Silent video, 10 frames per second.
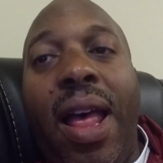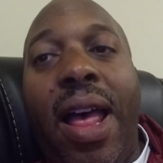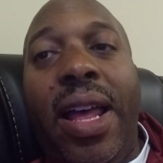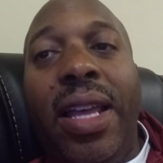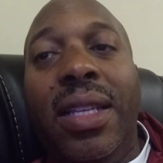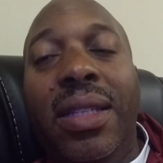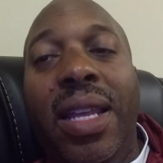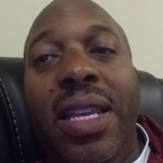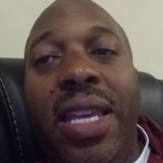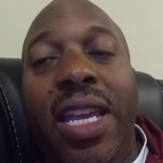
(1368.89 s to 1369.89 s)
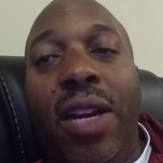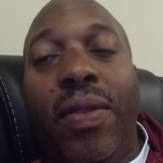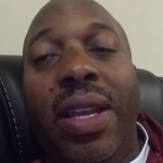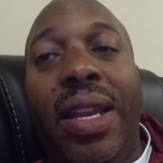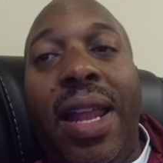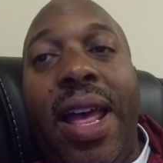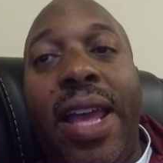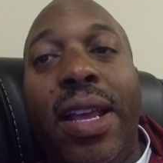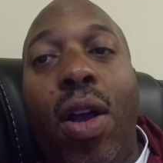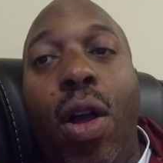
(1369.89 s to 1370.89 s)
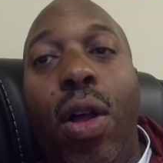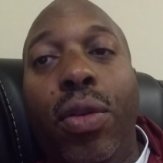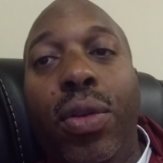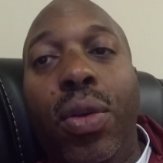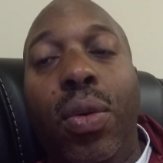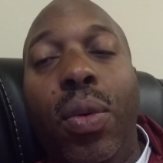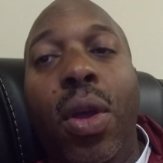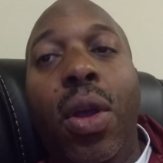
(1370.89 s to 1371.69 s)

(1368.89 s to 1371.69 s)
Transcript: I take care of it, and I call you